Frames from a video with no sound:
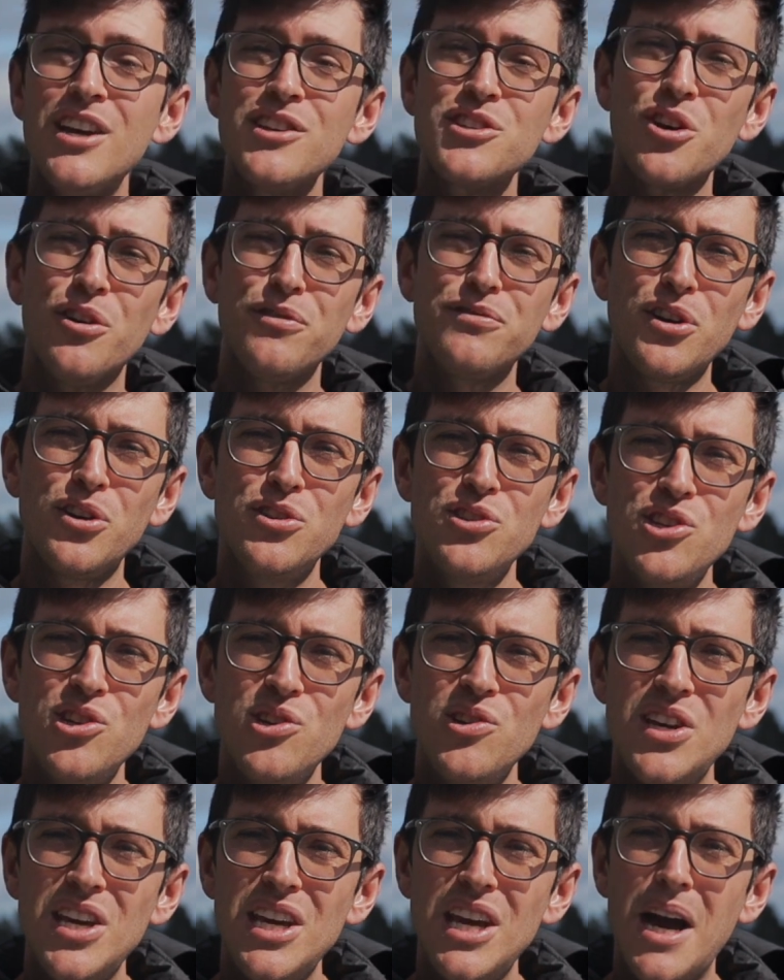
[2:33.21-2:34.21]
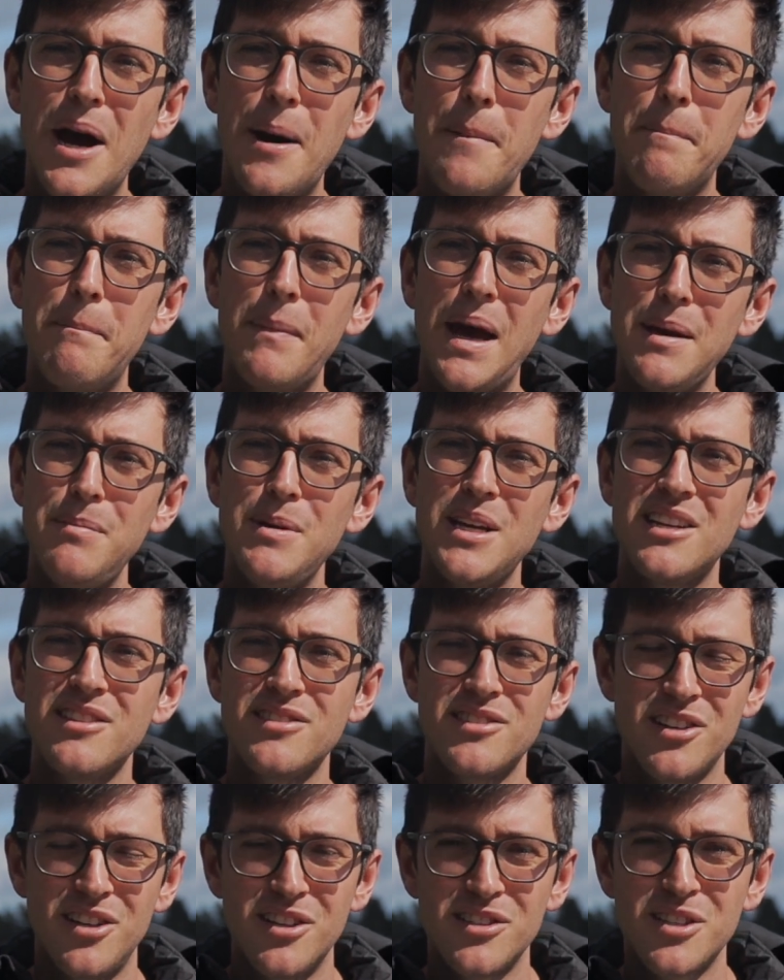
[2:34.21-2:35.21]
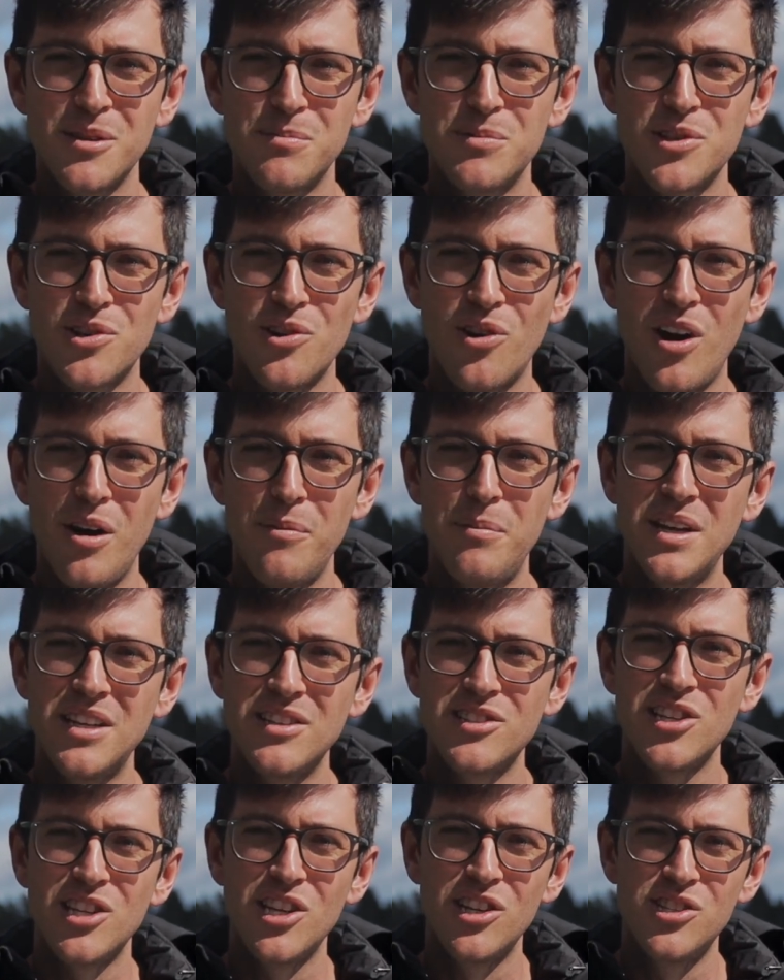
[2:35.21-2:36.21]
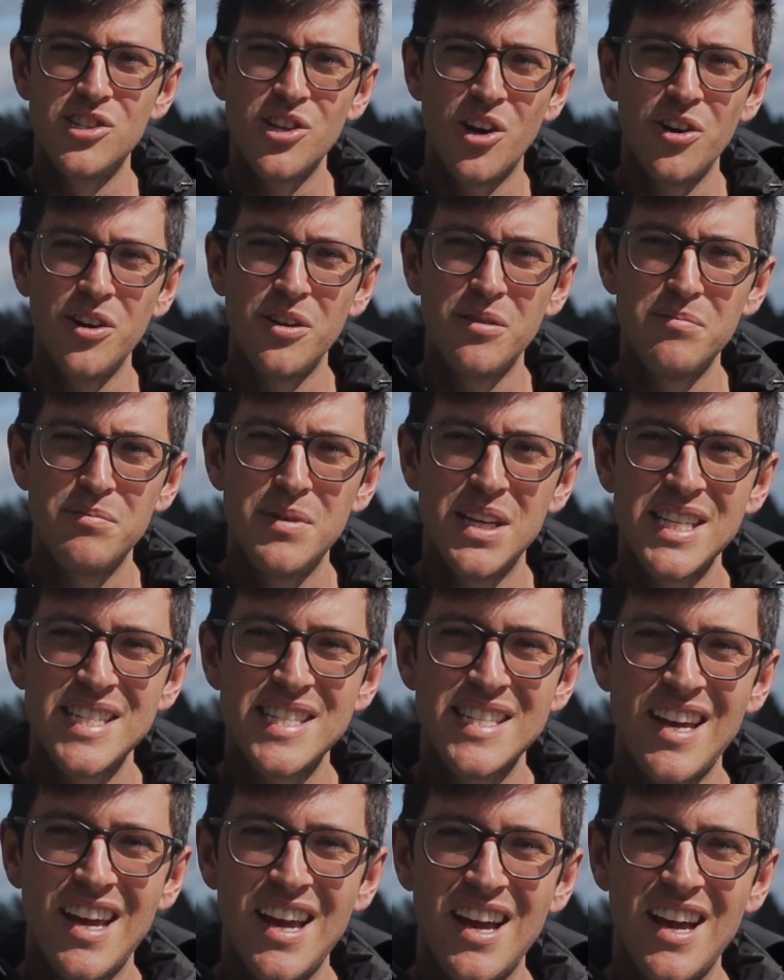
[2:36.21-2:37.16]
So if you're new here, maybe consider subscribing so you don't miss